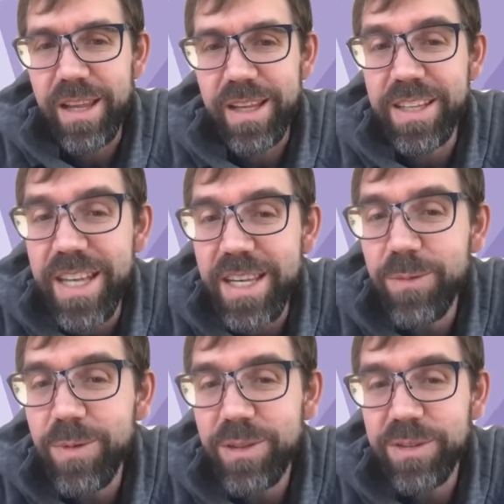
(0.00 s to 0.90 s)

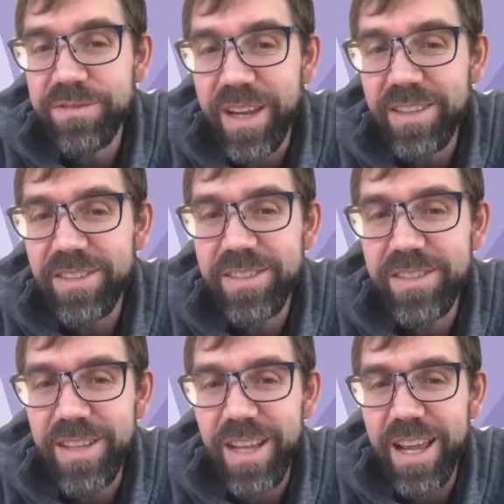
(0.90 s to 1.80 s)
continuing to
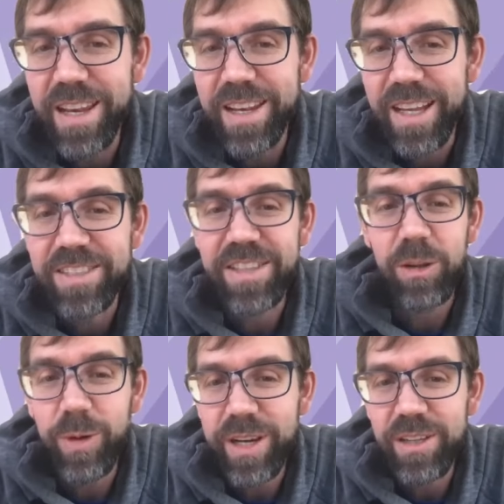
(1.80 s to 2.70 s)
advance and
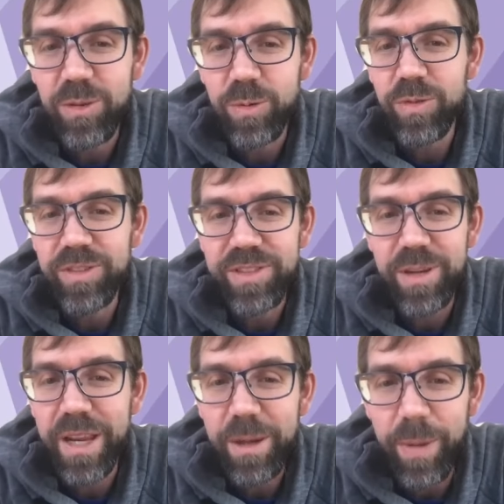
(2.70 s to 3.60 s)
accelerating tools to
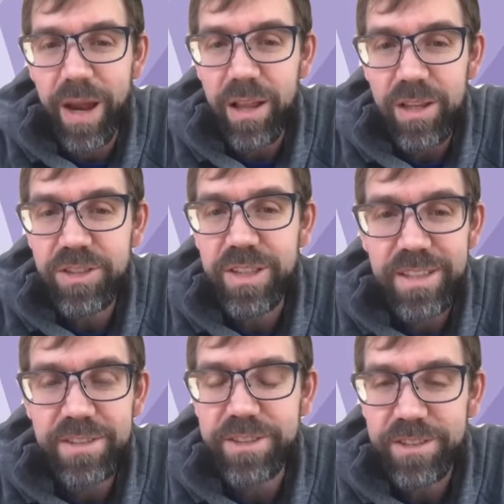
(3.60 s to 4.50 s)
make biology
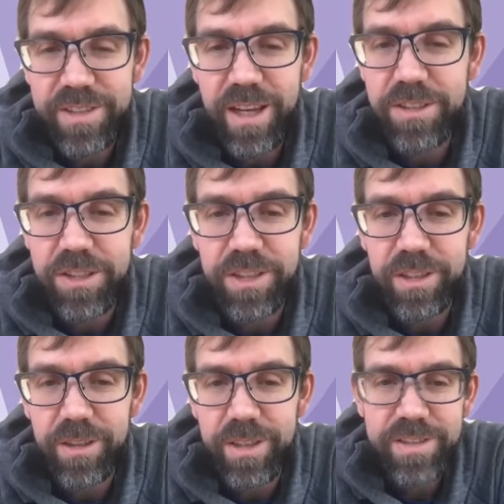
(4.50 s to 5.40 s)
easier to
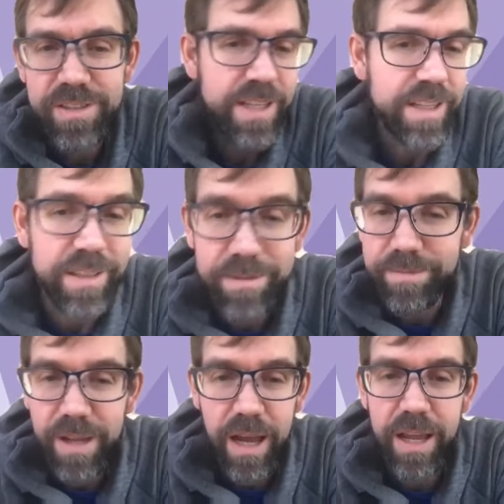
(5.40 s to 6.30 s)
engineer is needed.
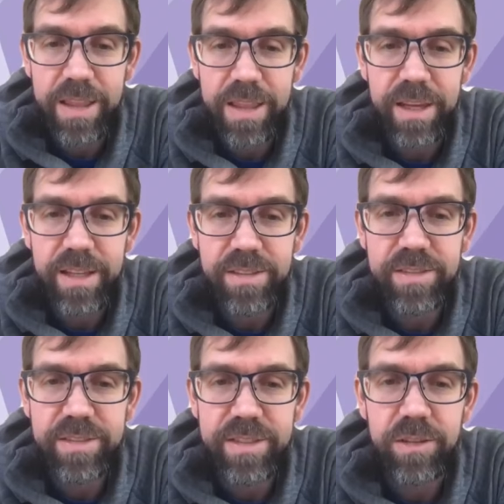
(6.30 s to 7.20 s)
I think it's
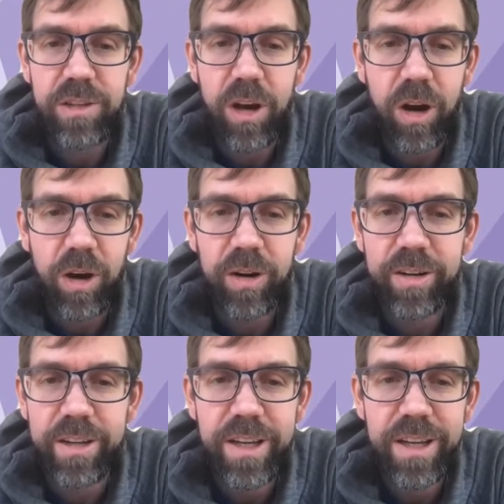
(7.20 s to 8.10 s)
still
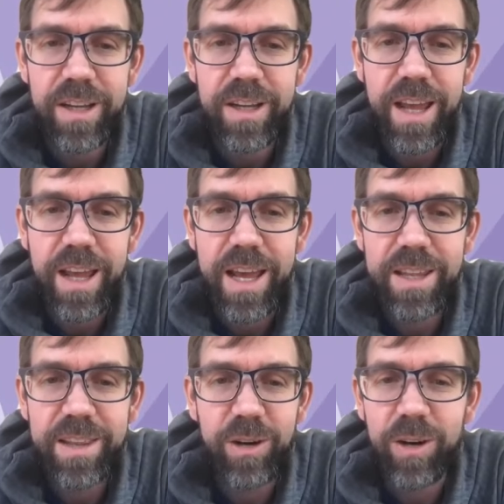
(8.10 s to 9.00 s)
hard
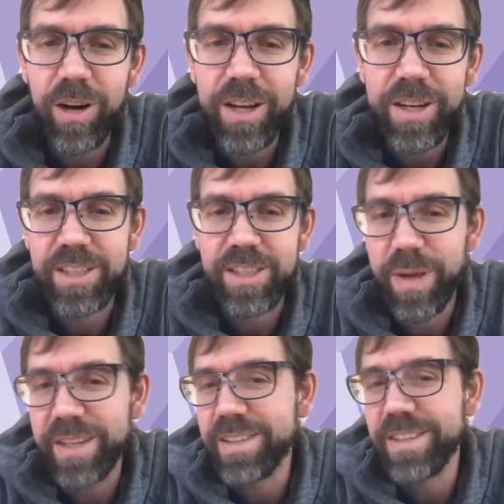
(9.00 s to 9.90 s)
And there are
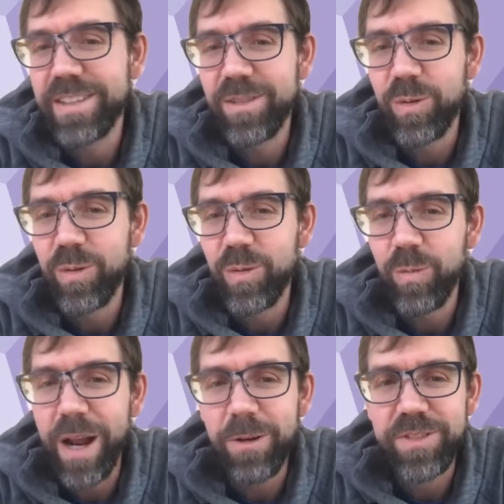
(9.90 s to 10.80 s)
unexpected
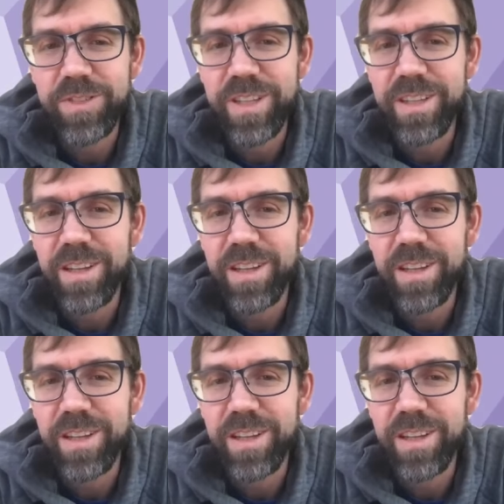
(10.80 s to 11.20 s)
routes that